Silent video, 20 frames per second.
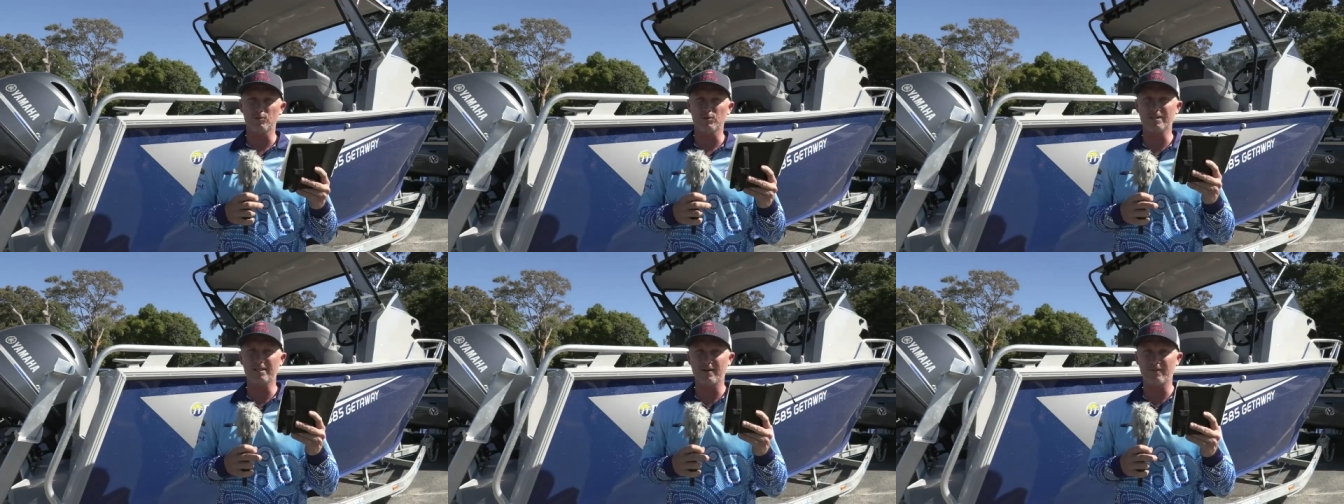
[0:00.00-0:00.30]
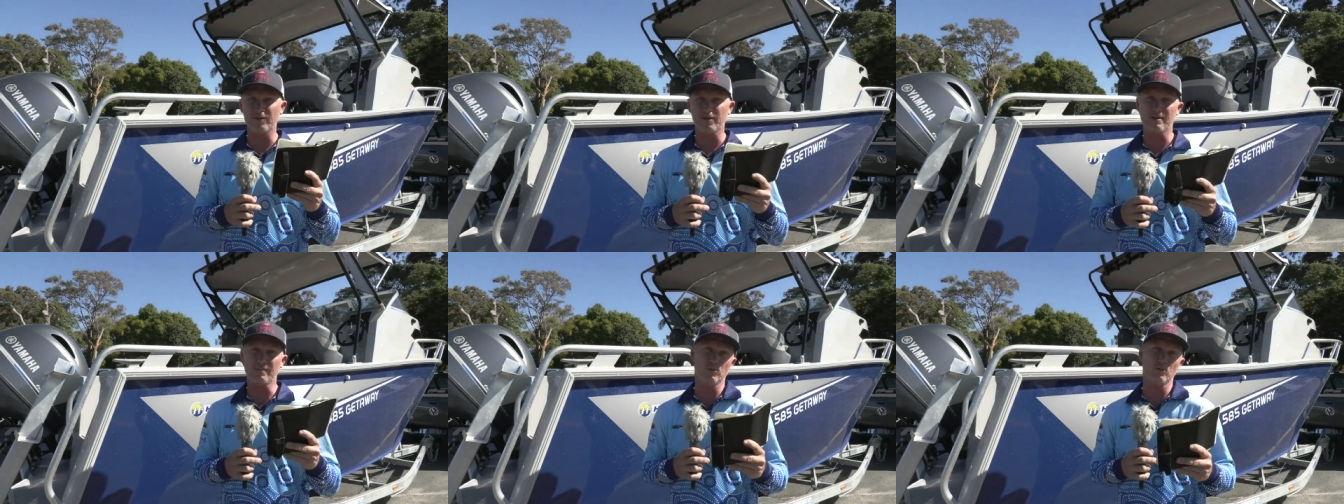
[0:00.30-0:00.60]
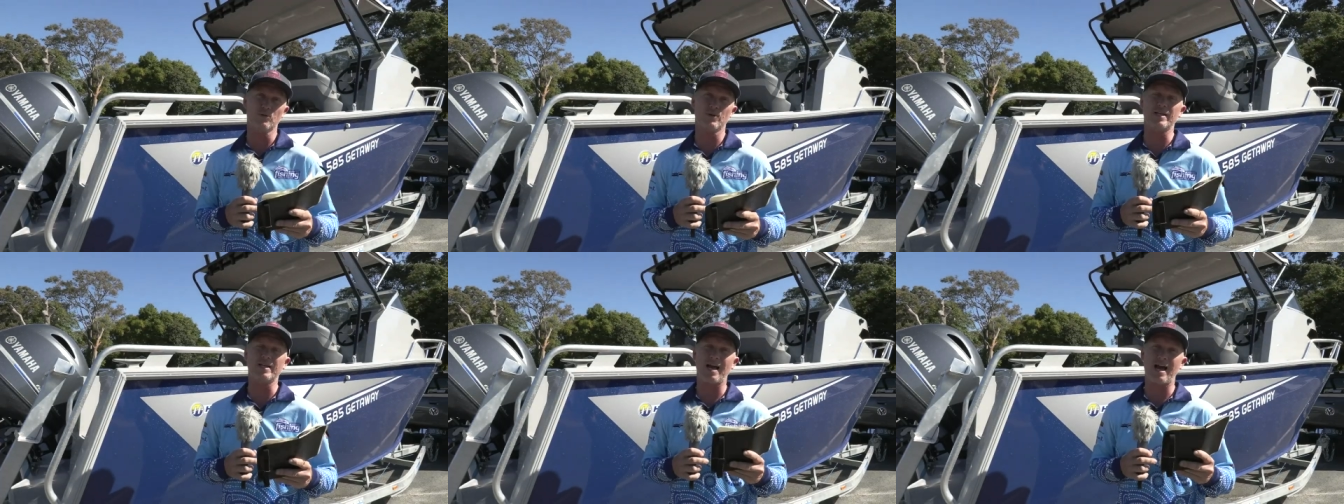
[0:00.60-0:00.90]
definitely
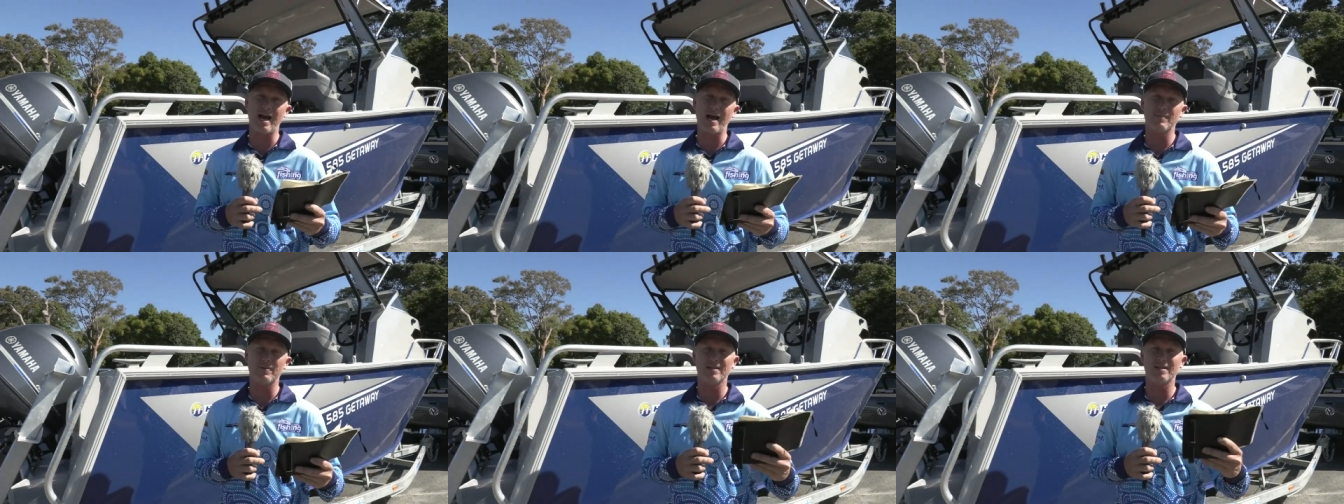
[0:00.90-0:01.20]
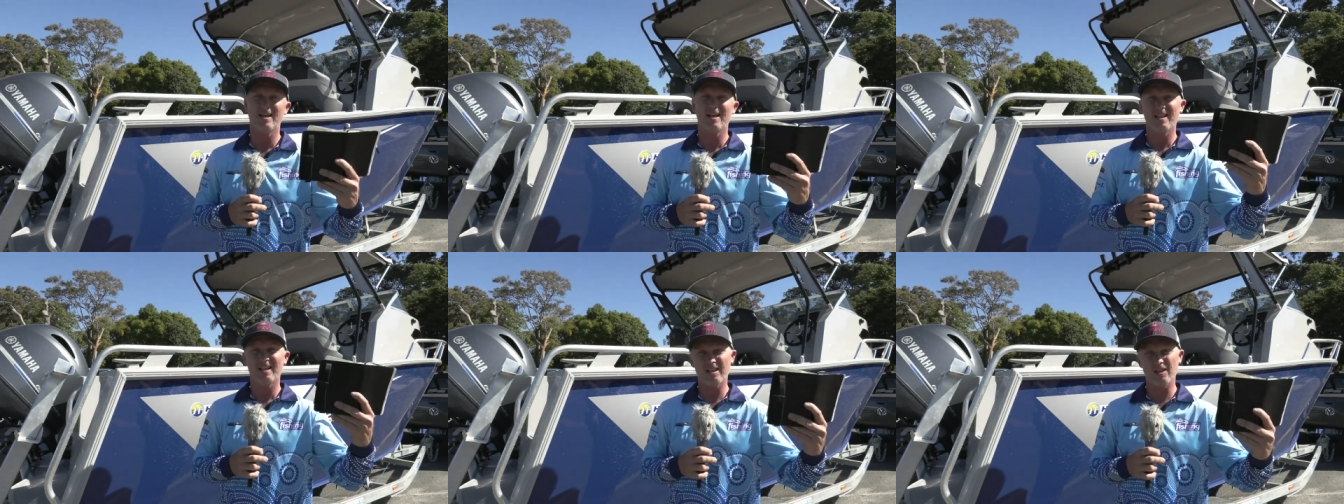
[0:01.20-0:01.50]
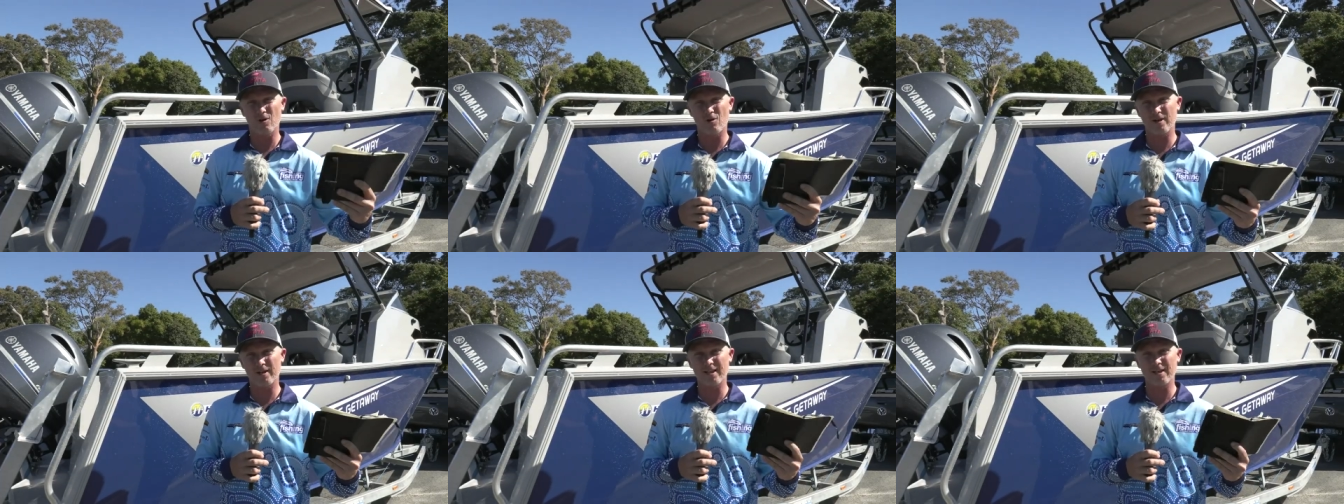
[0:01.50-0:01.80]
put the carpet
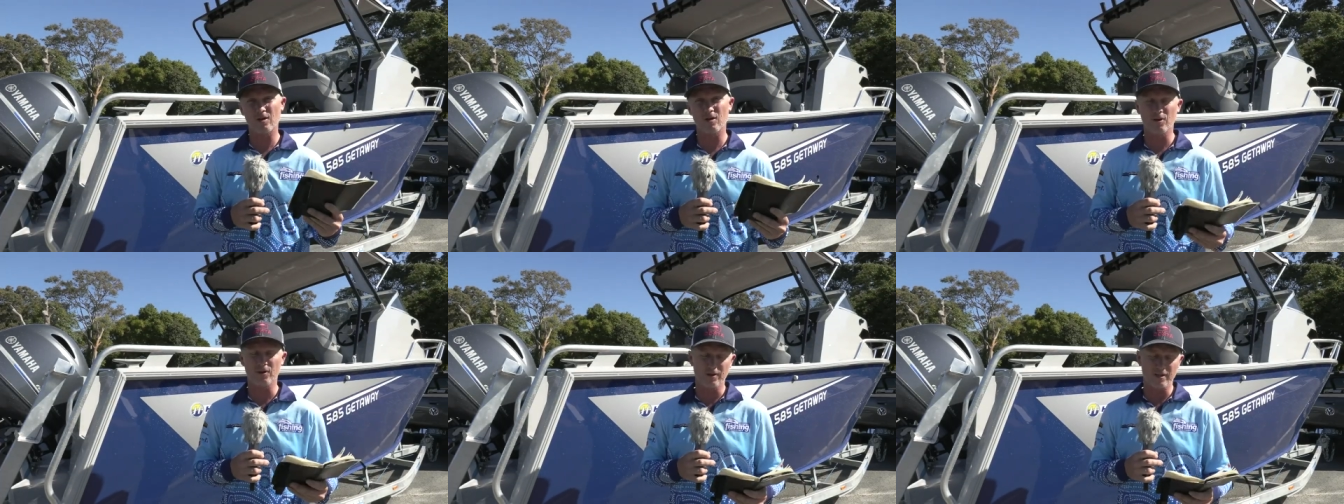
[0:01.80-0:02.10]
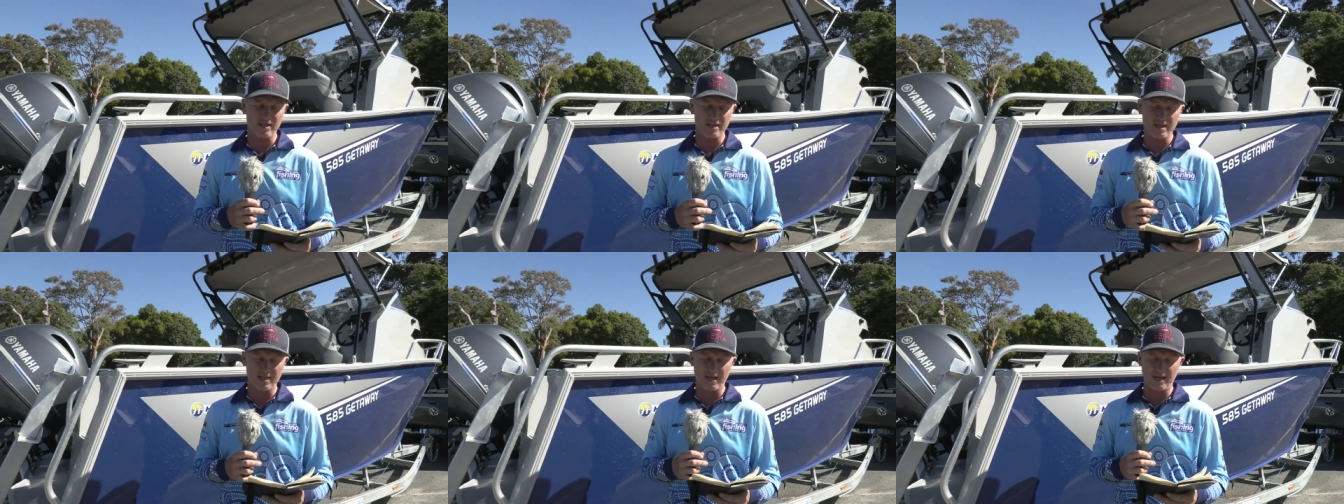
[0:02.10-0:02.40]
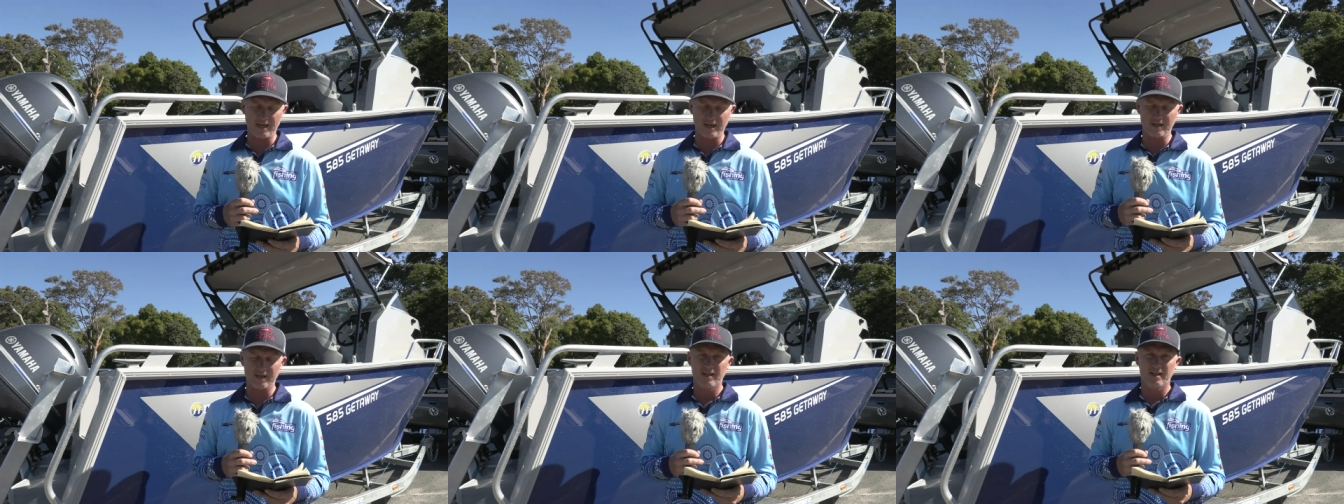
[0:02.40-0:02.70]
lining on
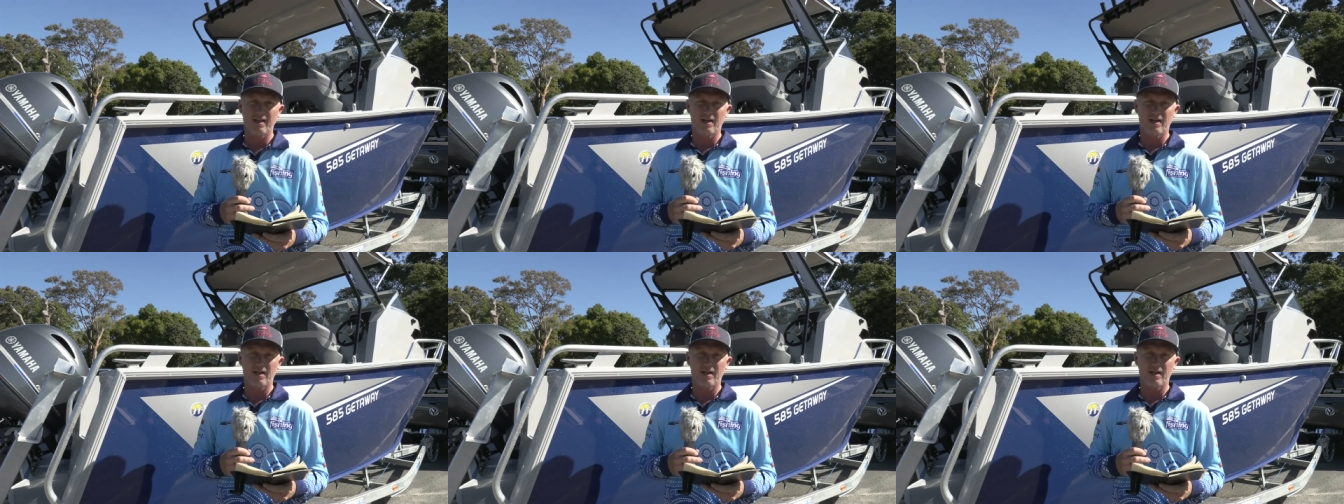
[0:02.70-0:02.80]
the